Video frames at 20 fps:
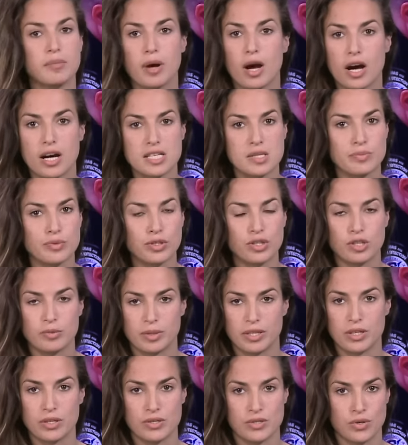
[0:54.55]
passport
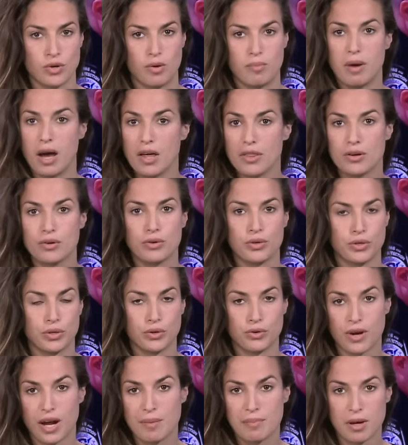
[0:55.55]
because your mother or your
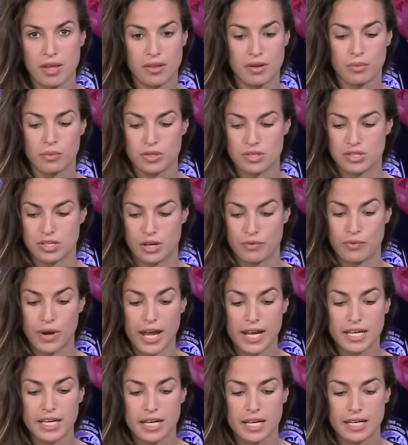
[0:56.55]
grandmother was
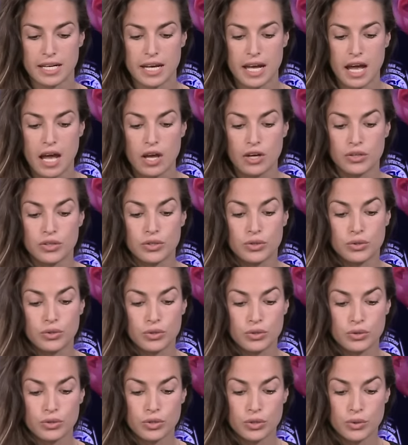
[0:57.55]
Iranian,
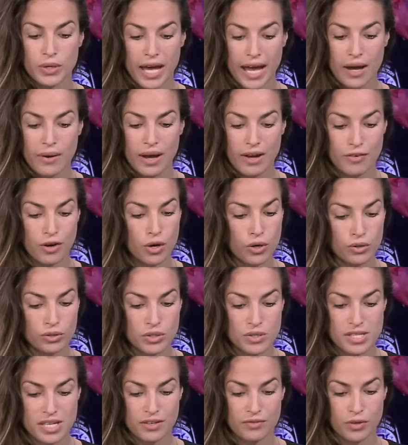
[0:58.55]
you now have a whole
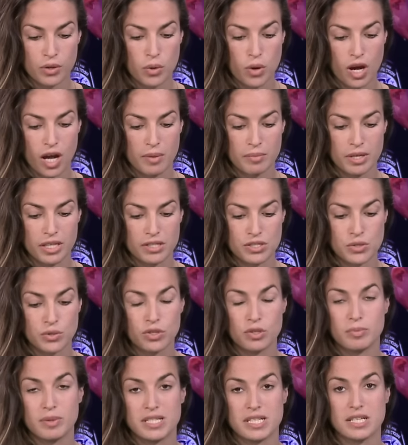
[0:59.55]
new set of requirements. You
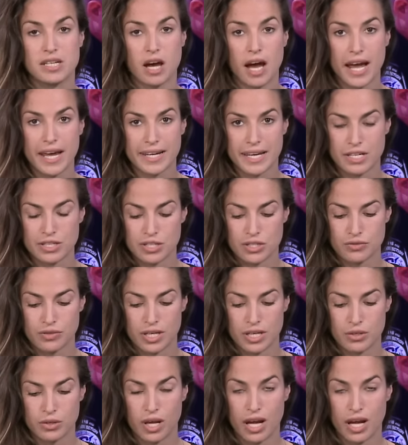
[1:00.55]
could be denied entry. You'll